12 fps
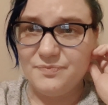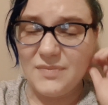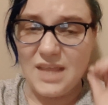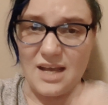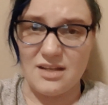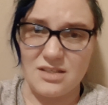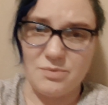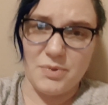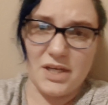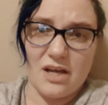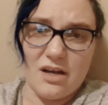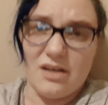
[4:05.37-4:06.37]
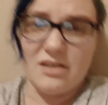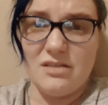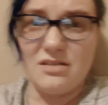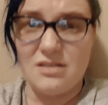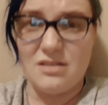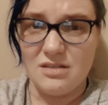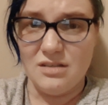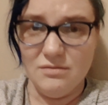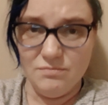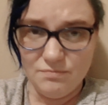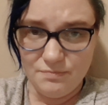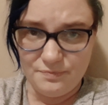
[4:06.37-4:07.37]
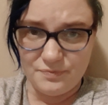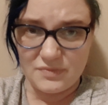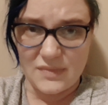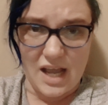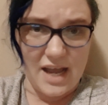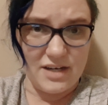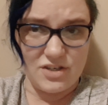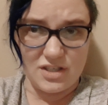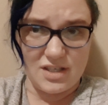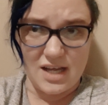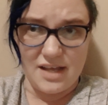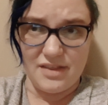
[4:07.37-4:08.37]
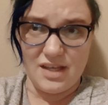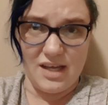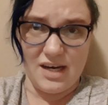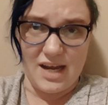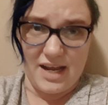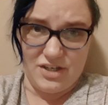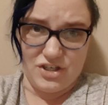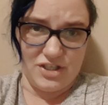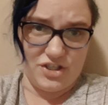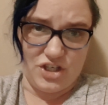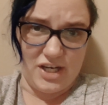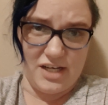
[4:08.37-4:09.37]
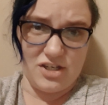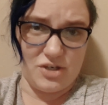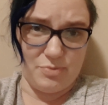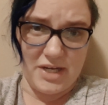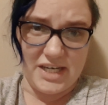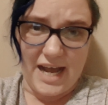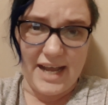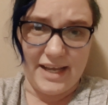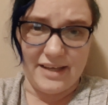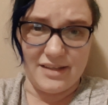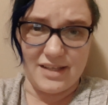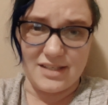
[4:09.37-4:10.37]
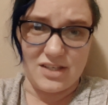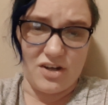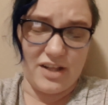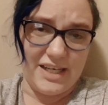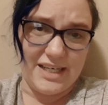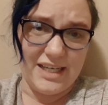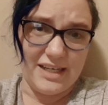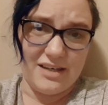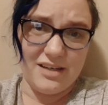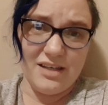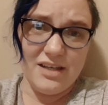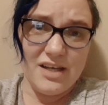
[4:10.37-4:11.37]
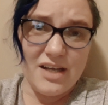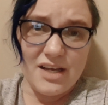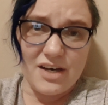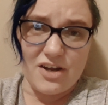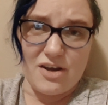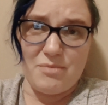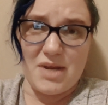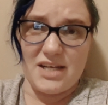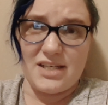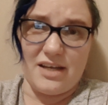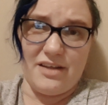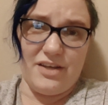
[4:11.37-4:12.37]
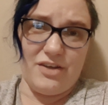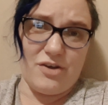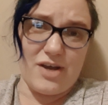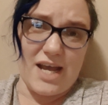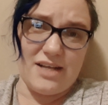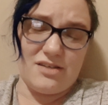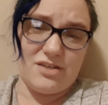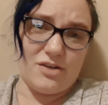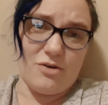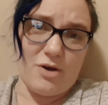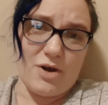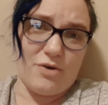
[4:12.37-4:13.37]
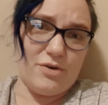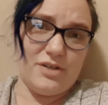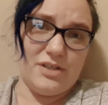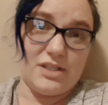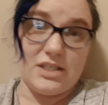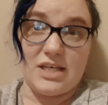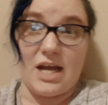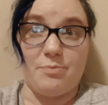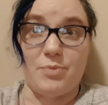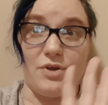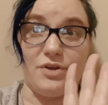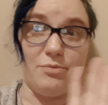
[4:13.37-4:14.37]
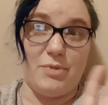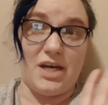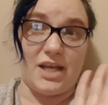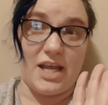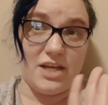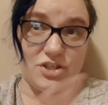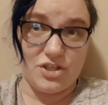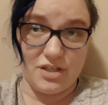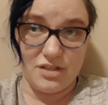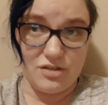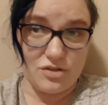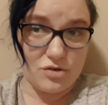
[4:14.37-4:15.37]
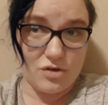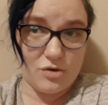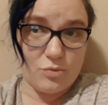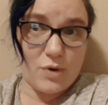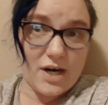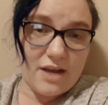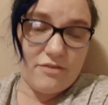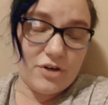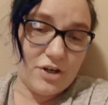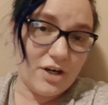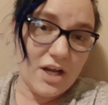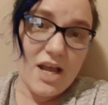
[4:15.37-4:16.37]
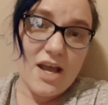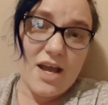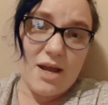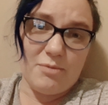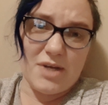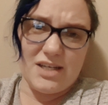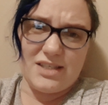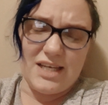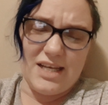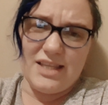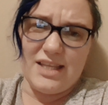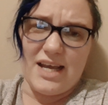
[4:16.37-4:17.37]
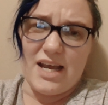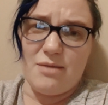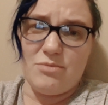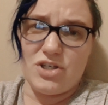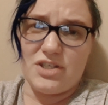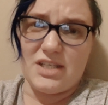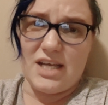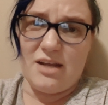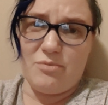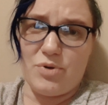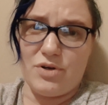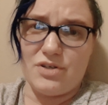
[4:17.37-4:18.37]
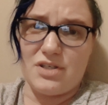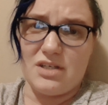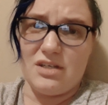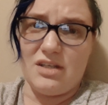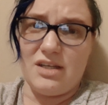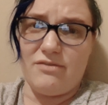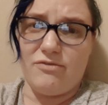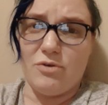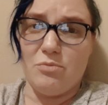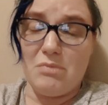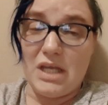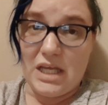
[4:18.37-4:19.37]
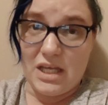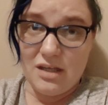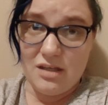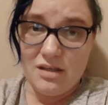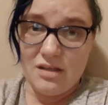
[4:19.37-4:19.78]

that's because I just changed my diet. That's all I did. Now, I'm not telling you guys to go out and stop all your medications or whatever. I'm not saying that. I'm just saying personally, for me,